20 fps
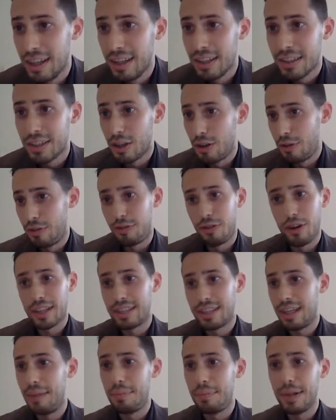So for
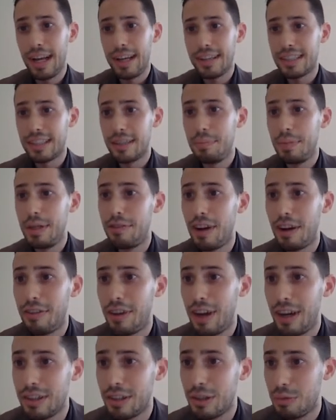example, S&P
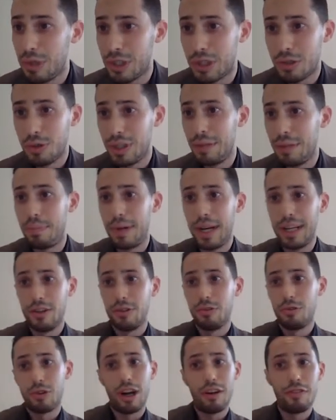500, which would depend
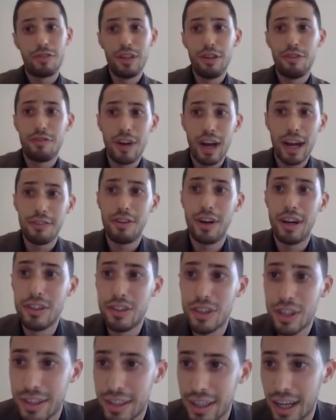on roughly
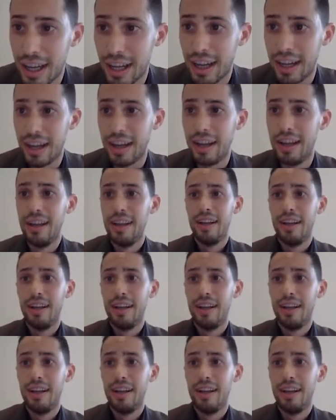500